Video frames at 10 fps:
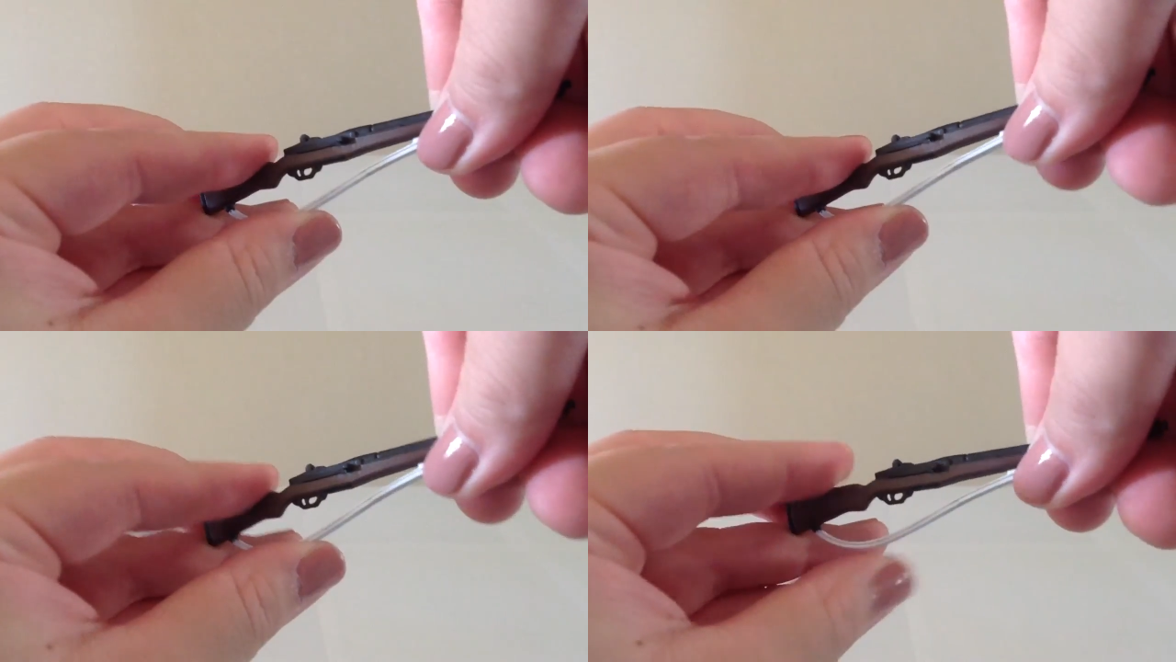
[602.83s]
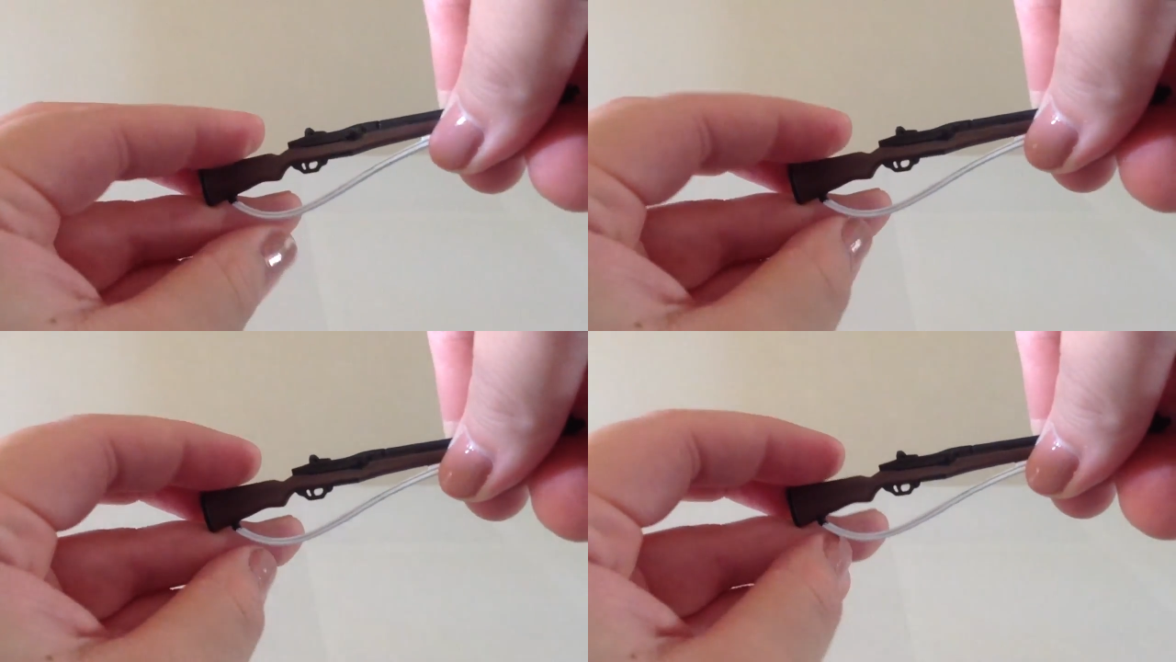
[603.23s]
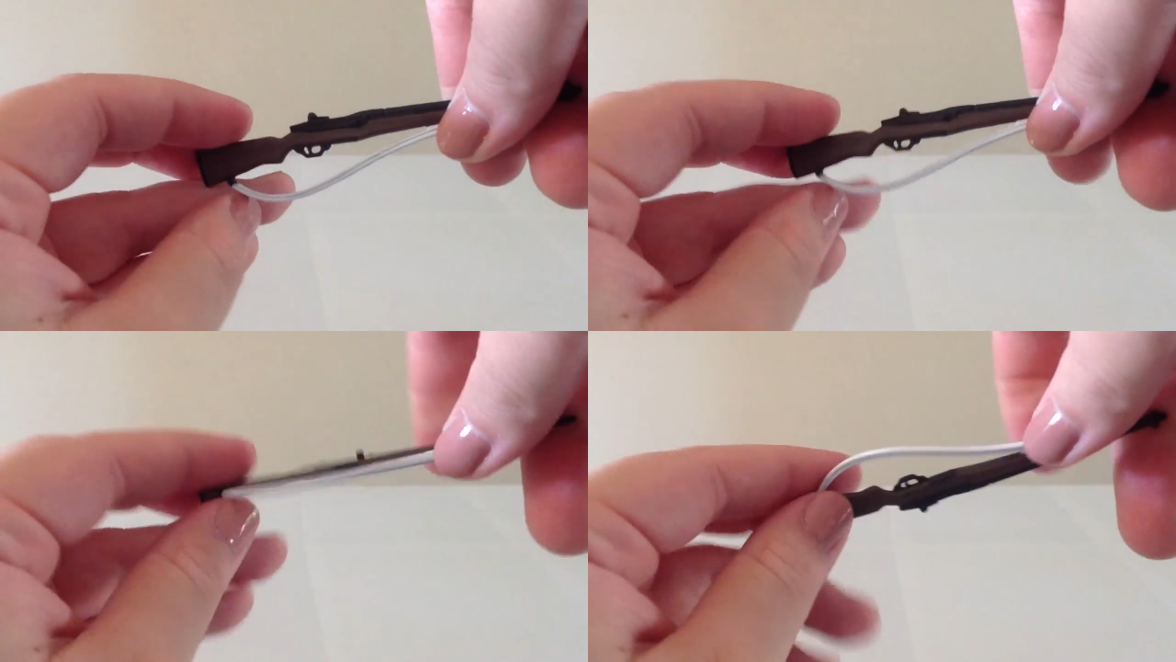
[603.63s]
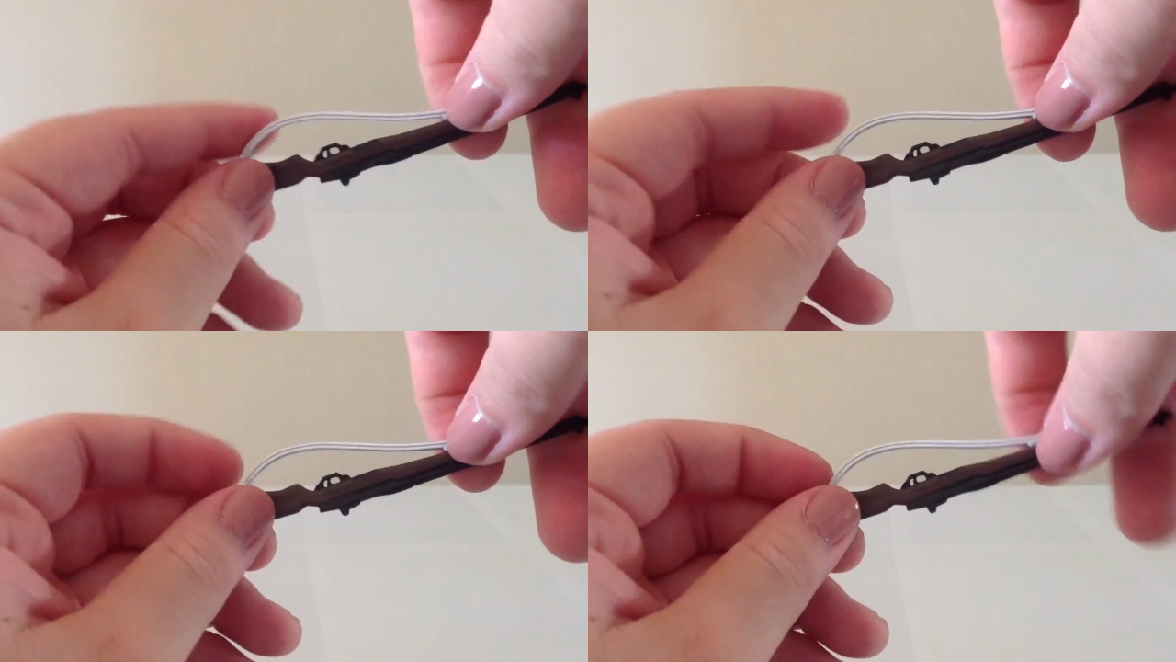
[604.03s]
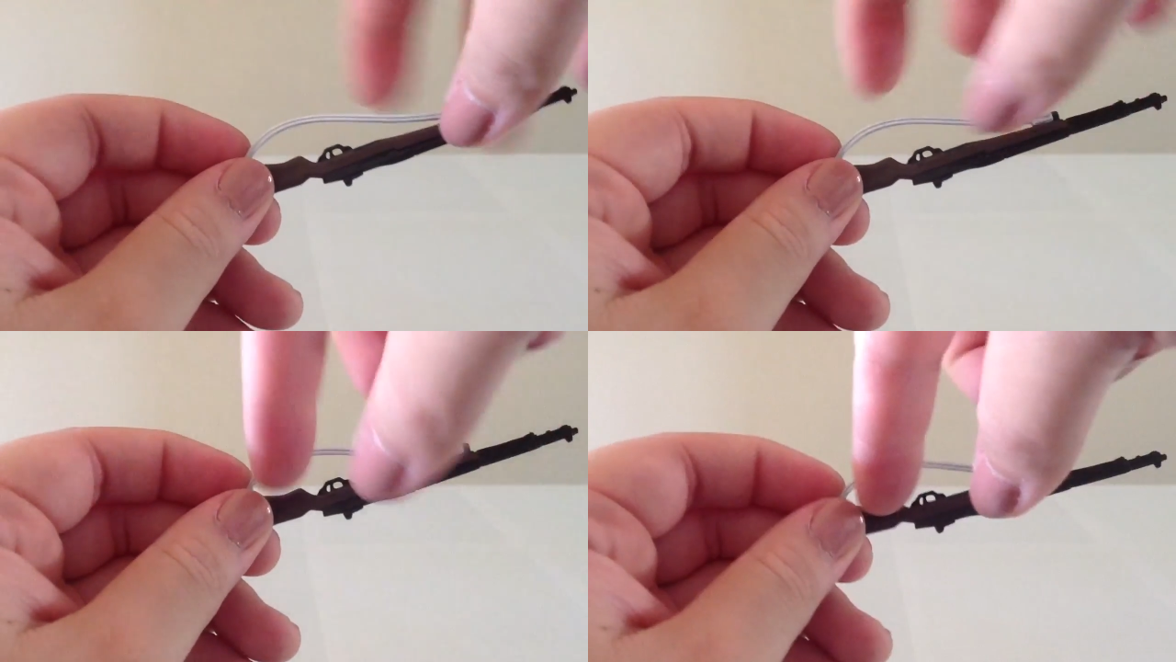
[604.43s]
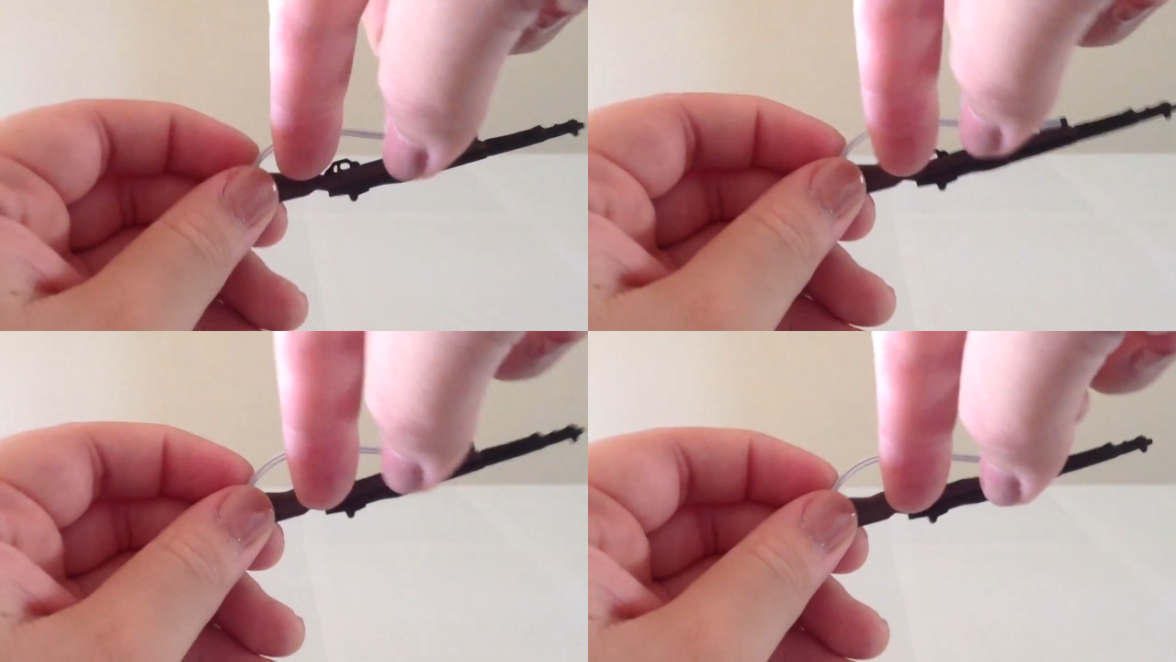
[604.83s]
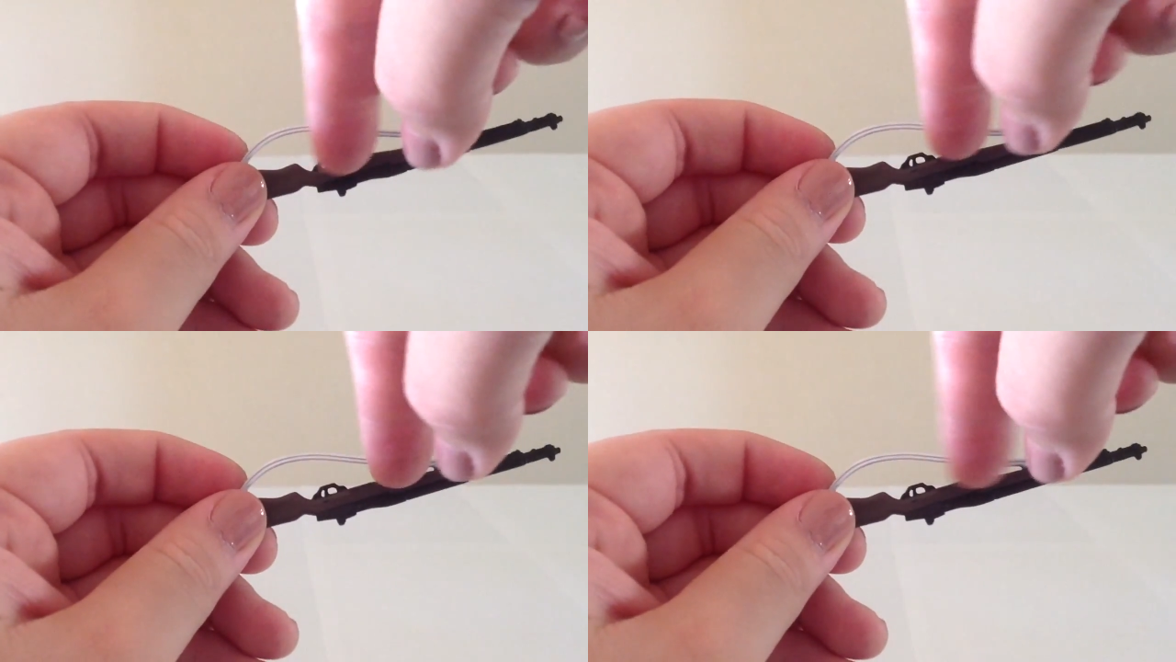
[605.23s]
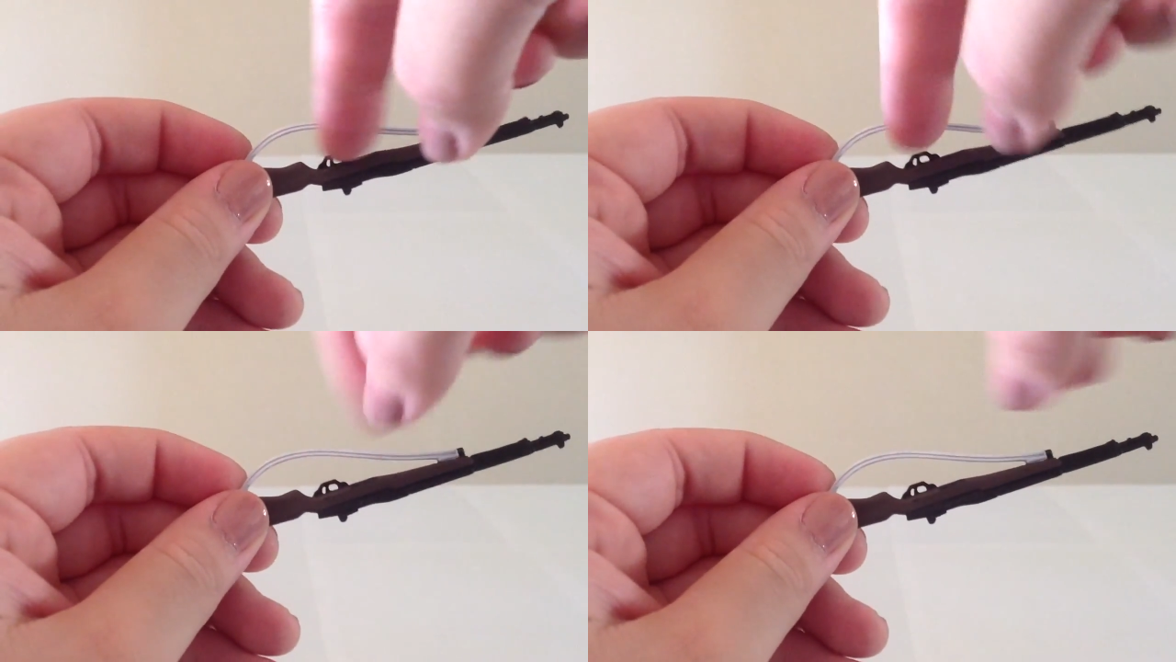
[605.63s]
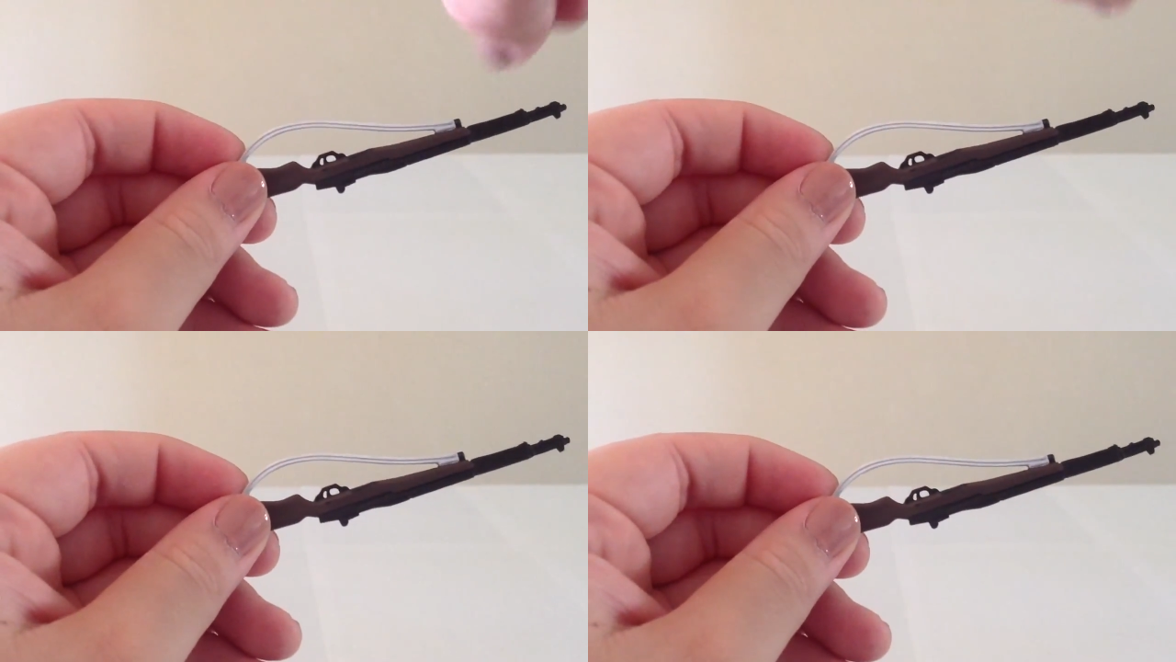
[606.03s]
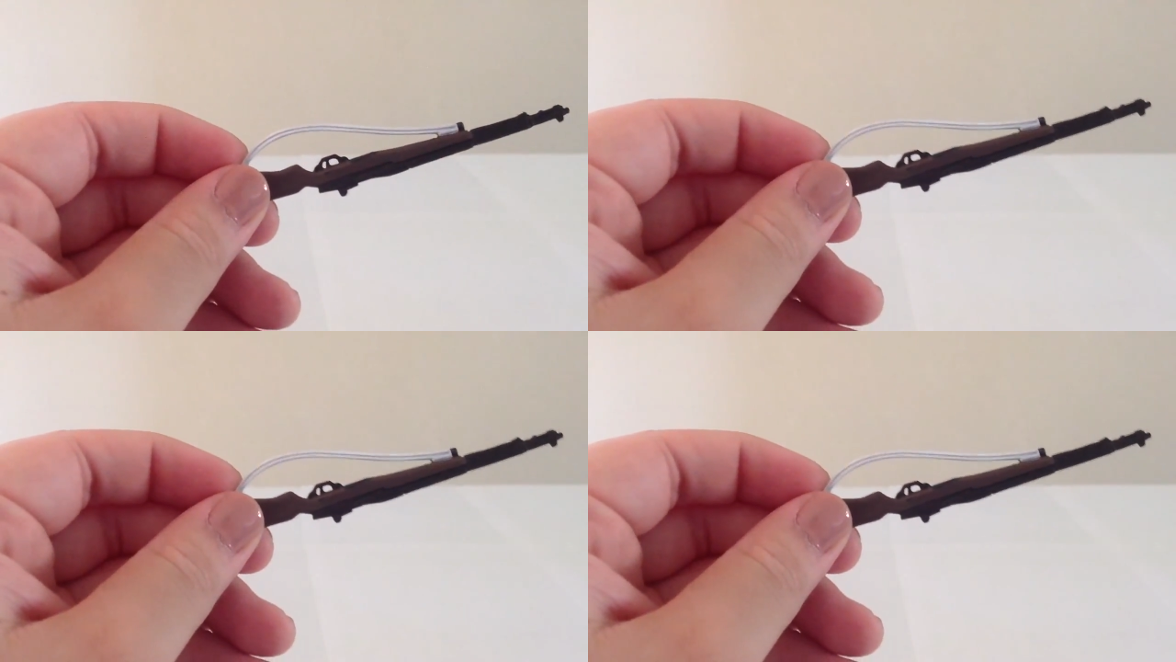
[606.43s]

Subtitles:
[unreadable: no face in view]